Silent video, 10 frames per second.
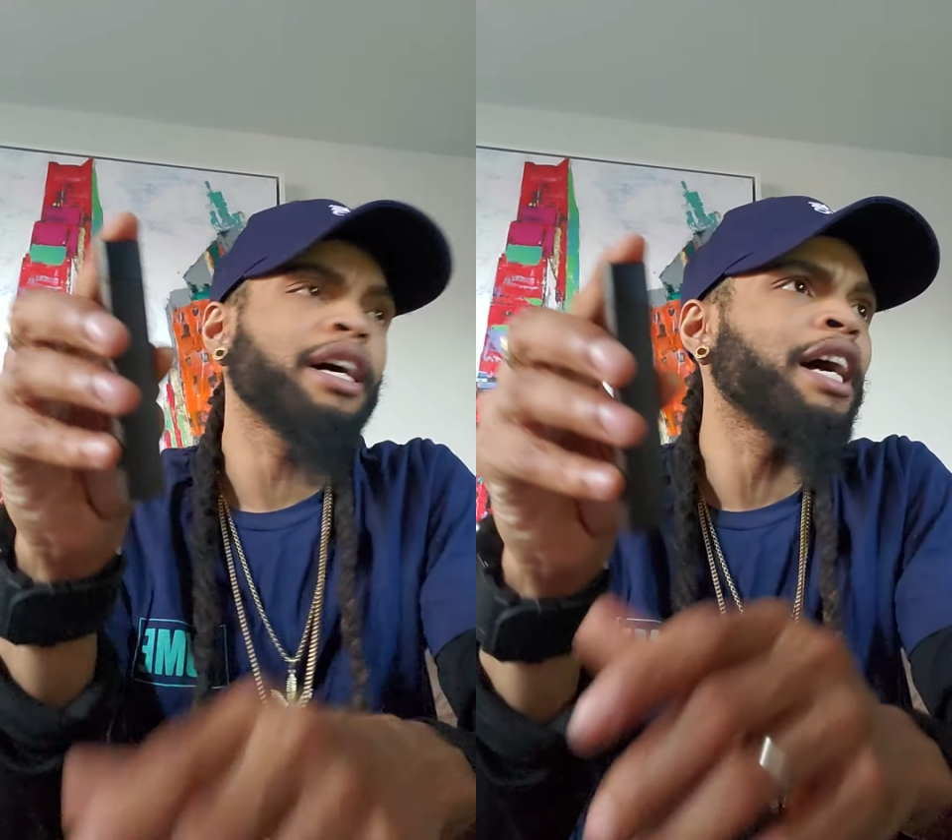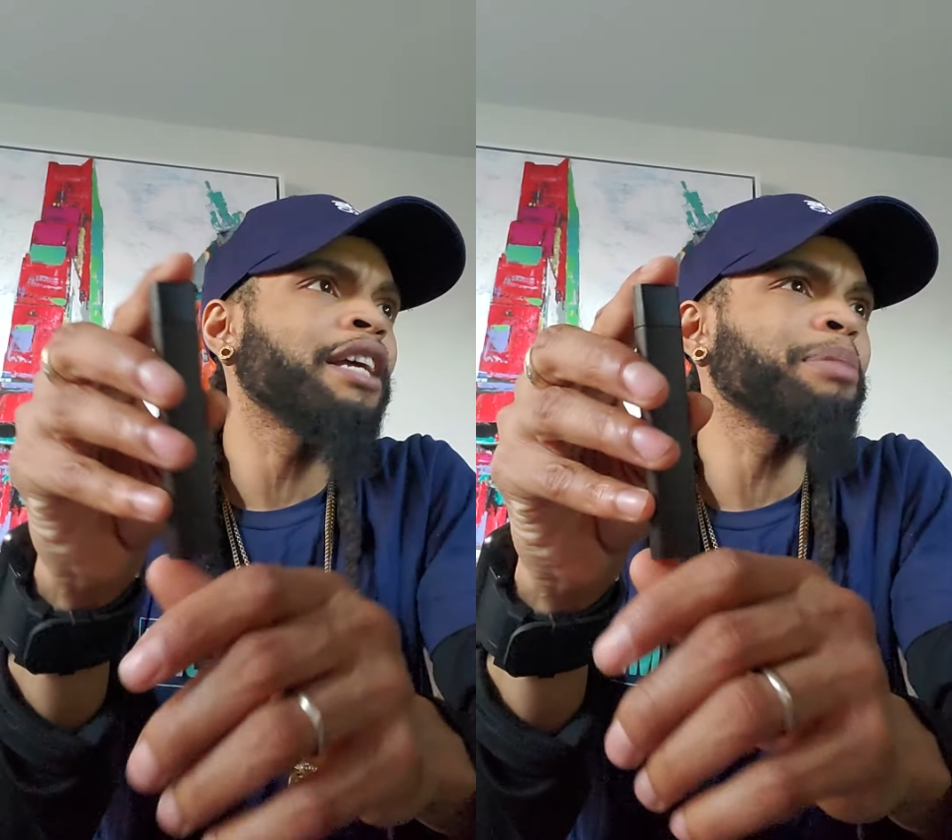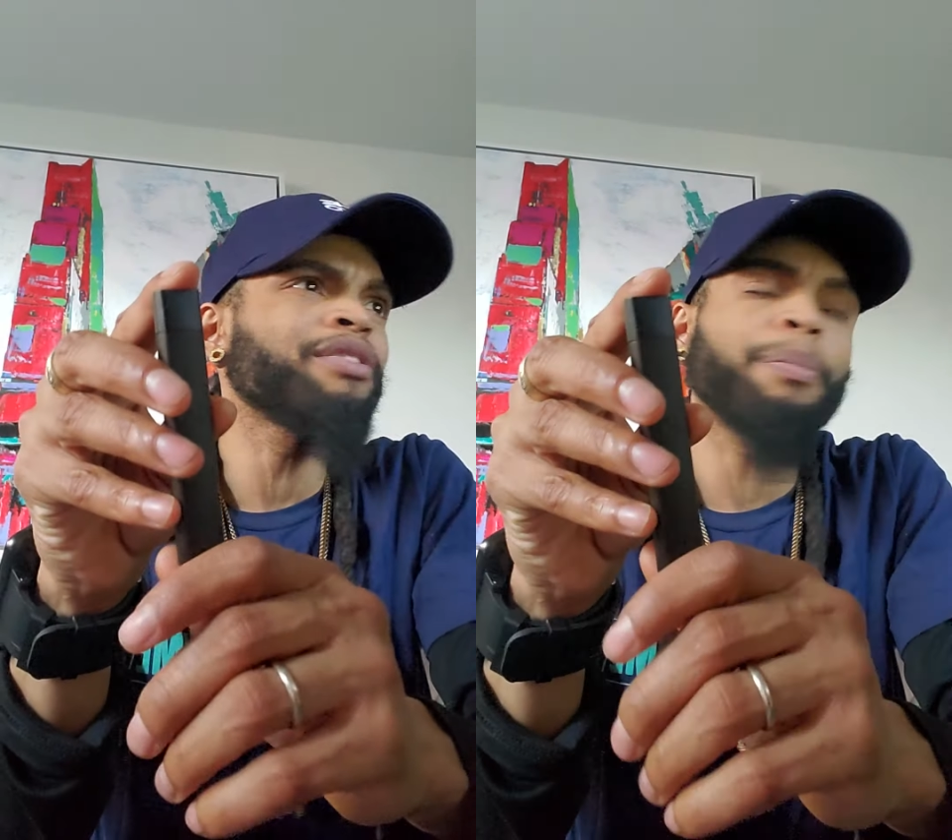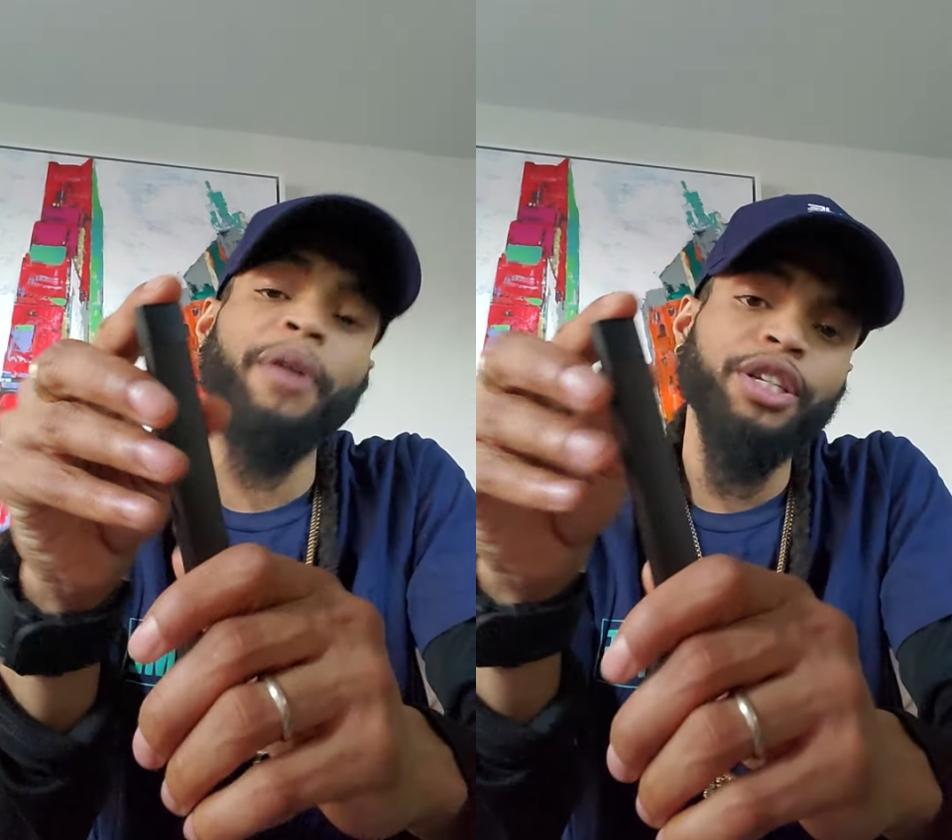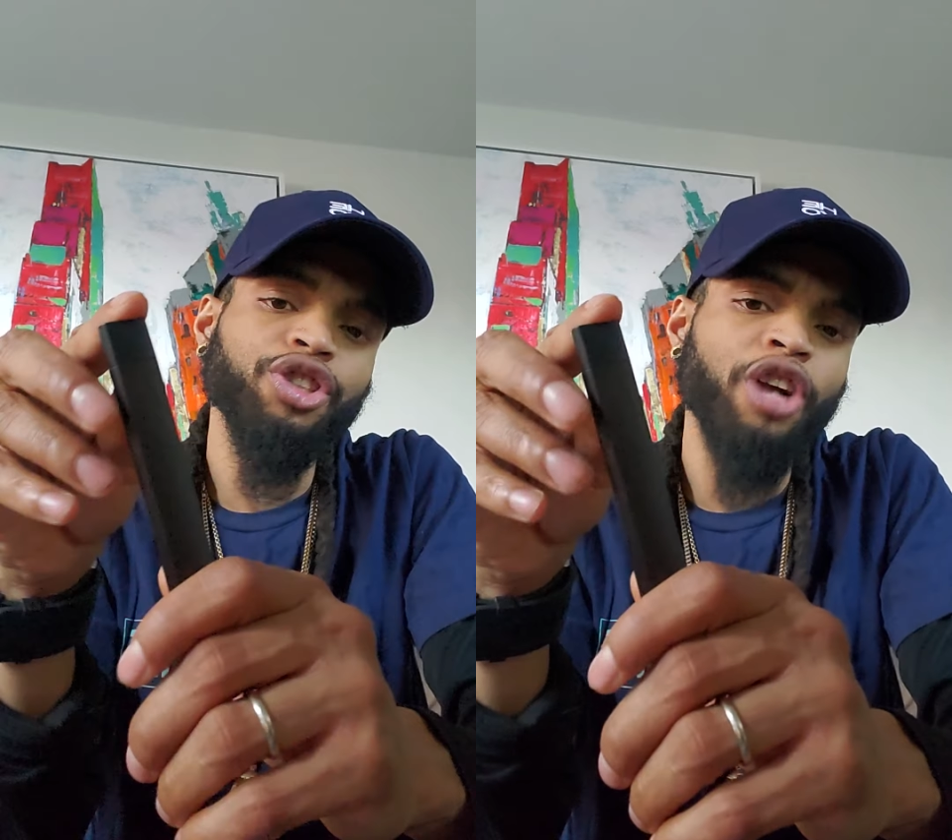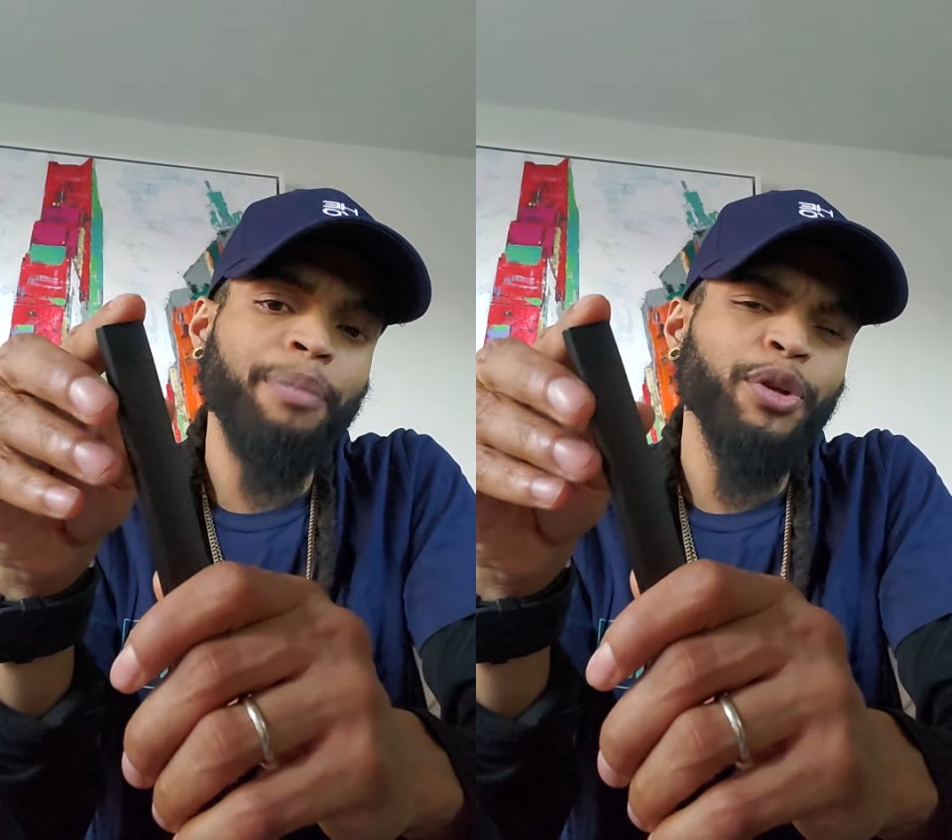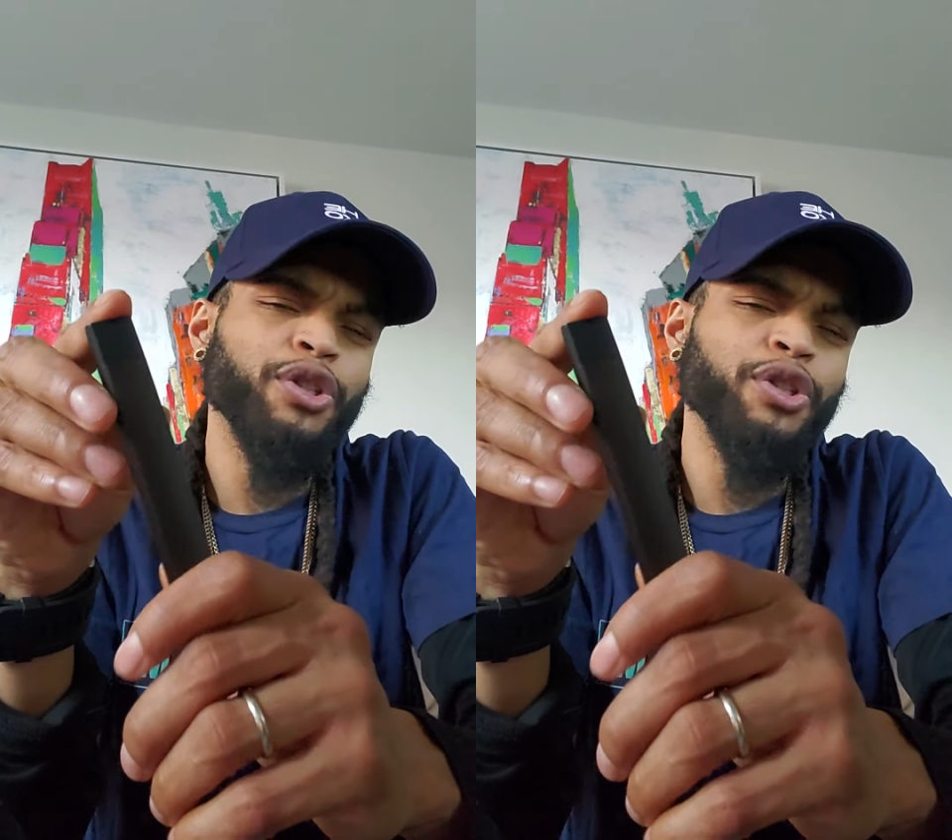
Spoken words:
I believe the price dropped.